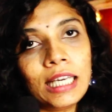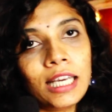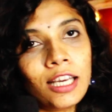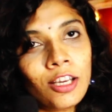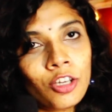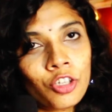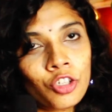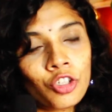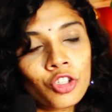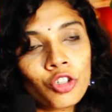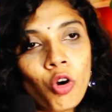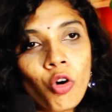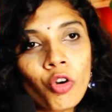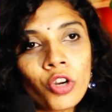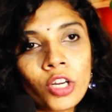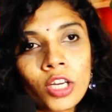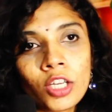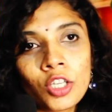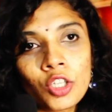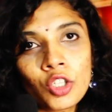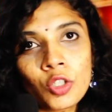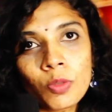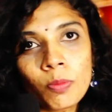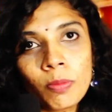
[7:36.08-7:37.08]

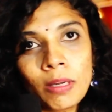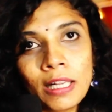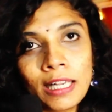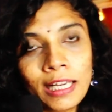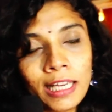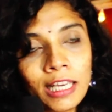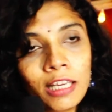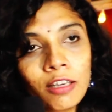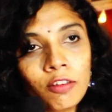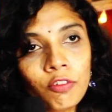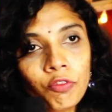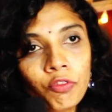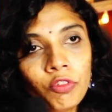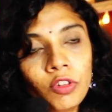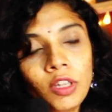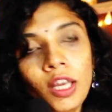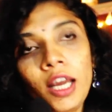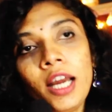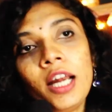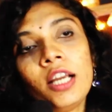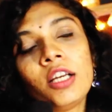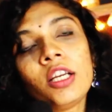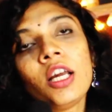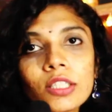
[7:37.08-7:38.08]
historians believe
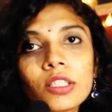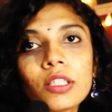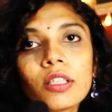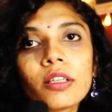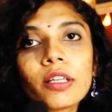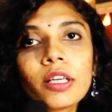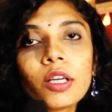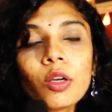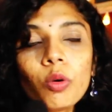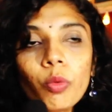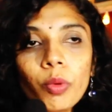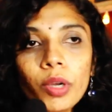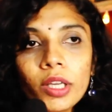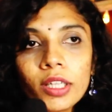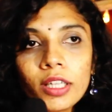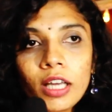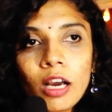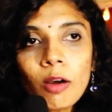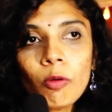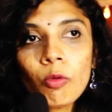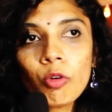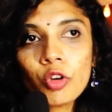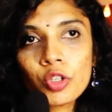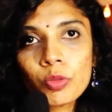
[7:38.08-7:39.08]
that Rig
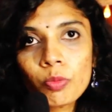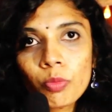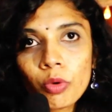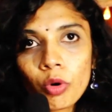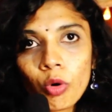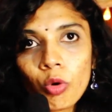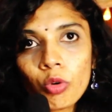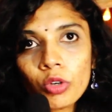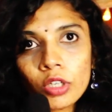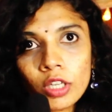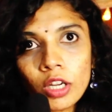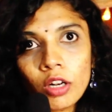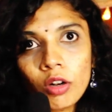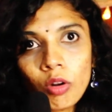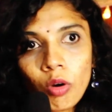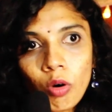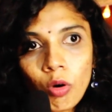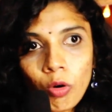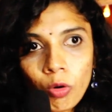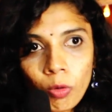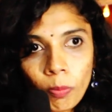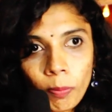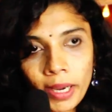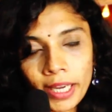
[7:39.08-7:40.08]
Veda was brought
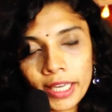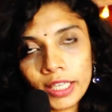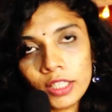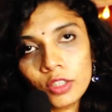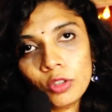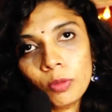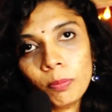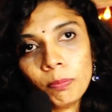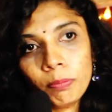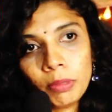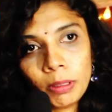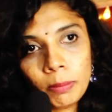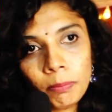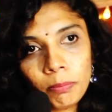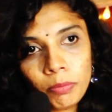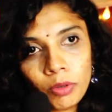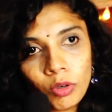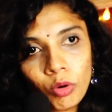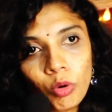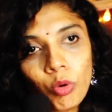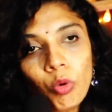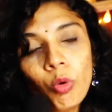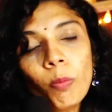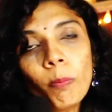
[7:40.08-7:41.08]
along by the
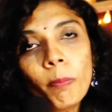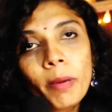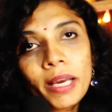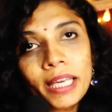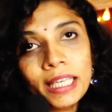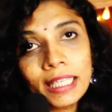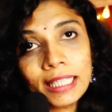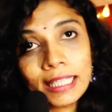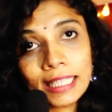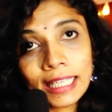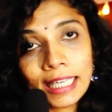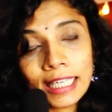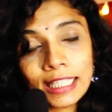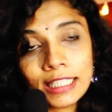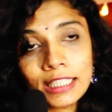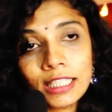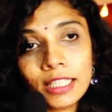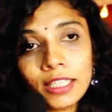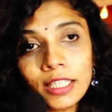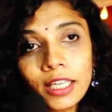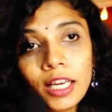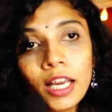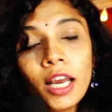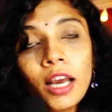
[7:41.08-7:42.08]
people who
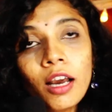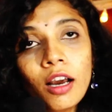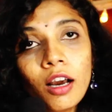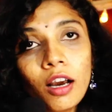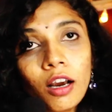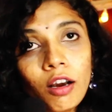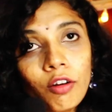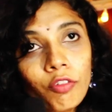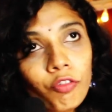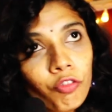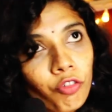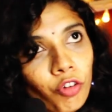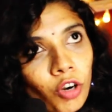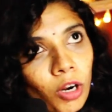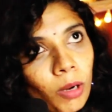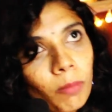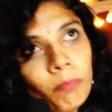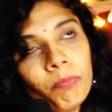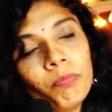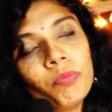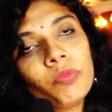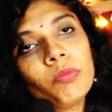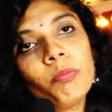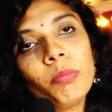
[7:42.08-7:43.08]
migrated
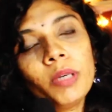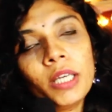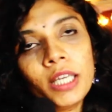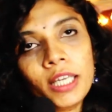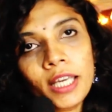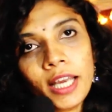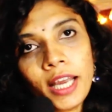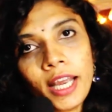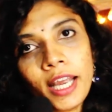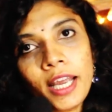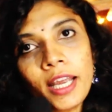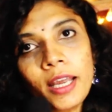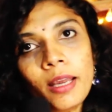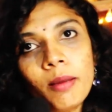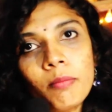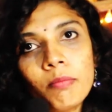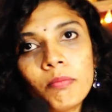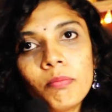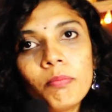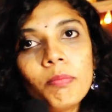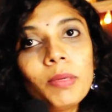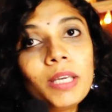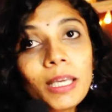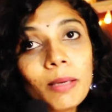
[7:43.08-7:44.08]
from
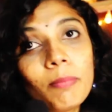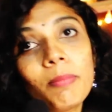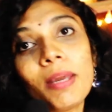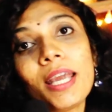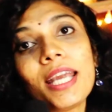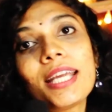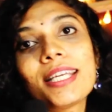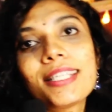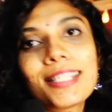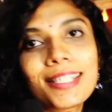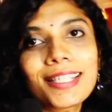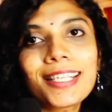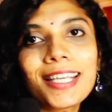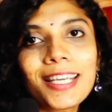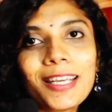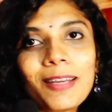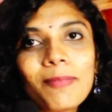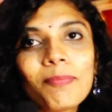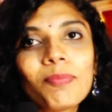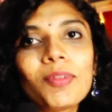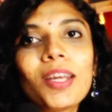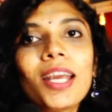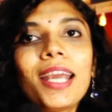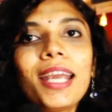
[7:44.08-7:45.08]

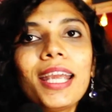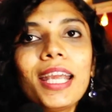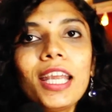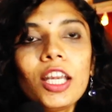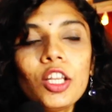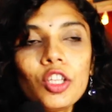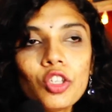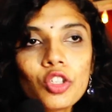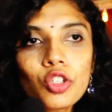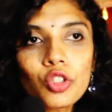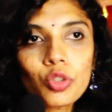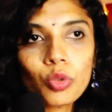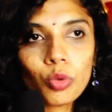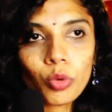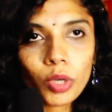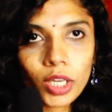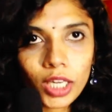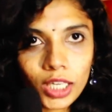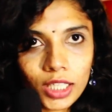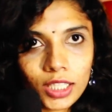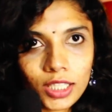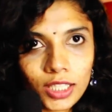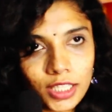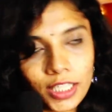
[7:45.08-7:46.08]
BMAC into
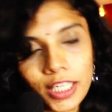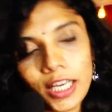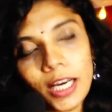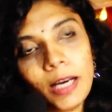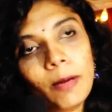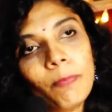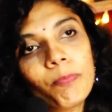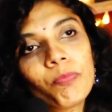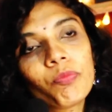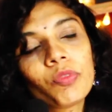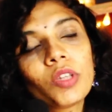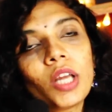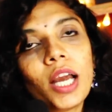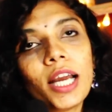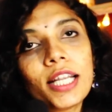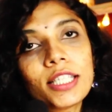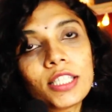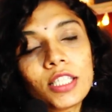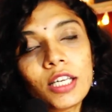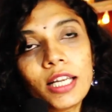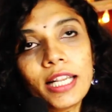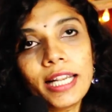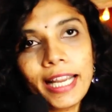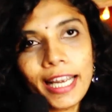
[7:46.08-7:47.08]
India
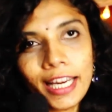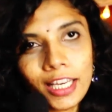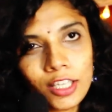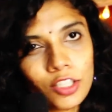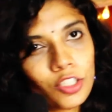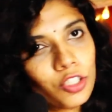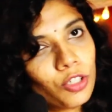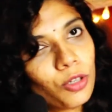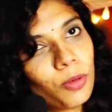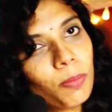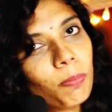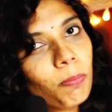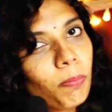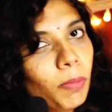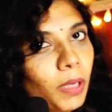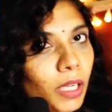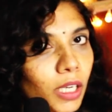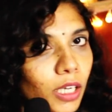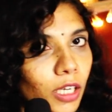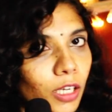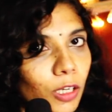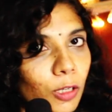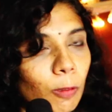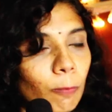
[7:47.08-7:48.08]
at a later period.